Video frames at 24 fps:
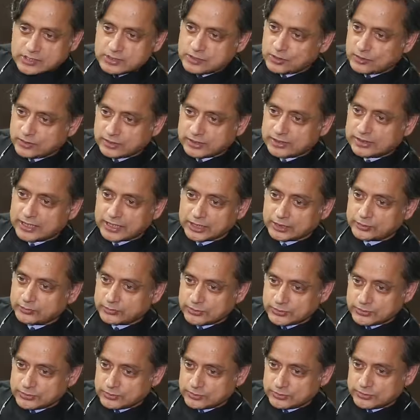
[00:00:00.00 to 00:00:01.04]
historically
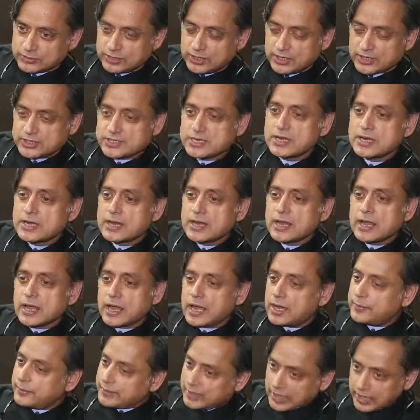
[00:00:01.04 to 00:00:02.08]
accurate or not.
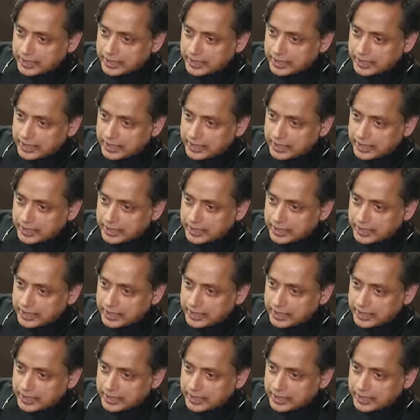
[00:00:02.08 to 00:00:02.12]
I mean,